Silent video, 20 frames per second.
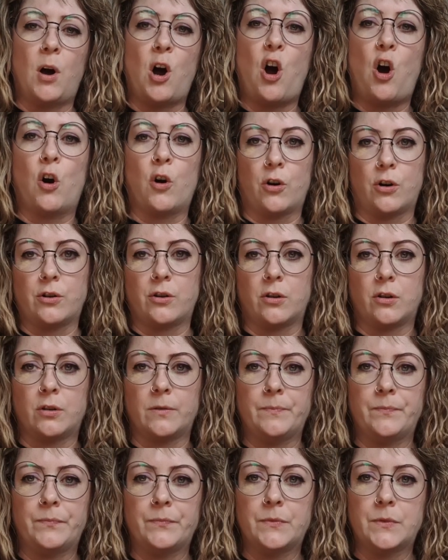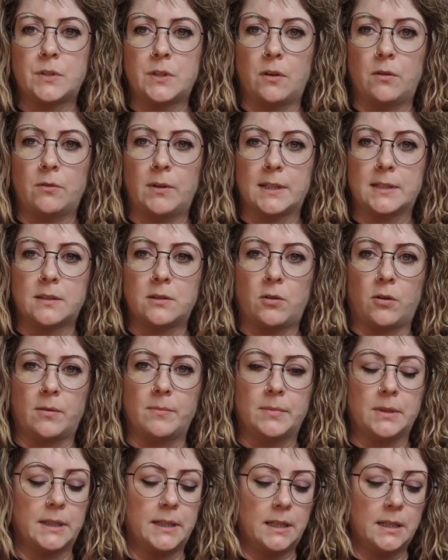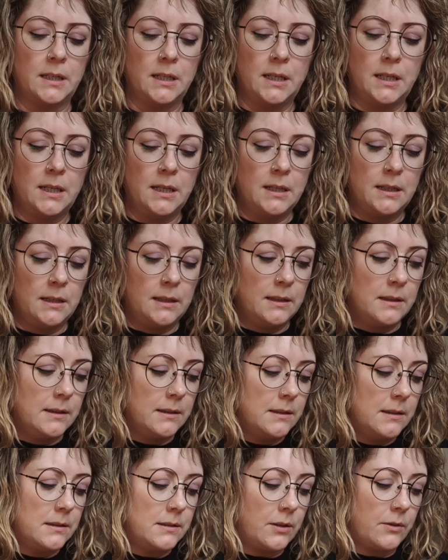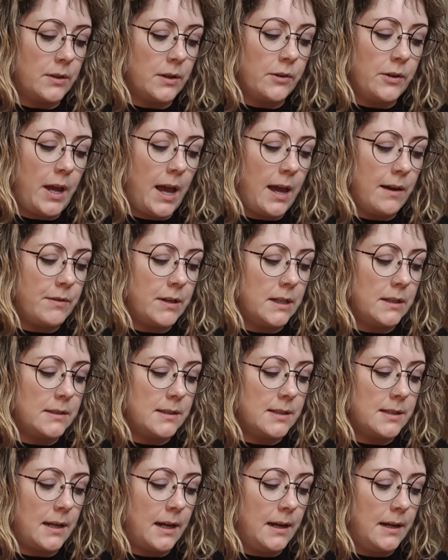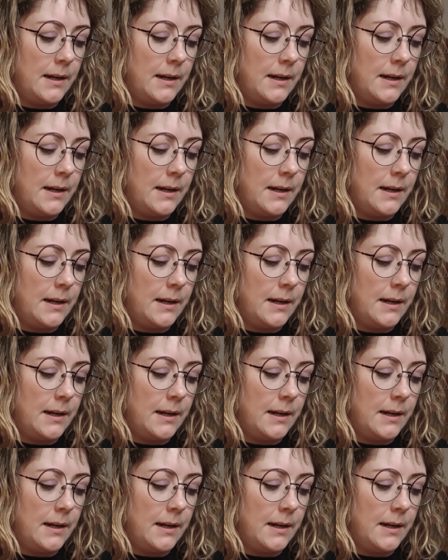harder, so less crumbly. So there you have it.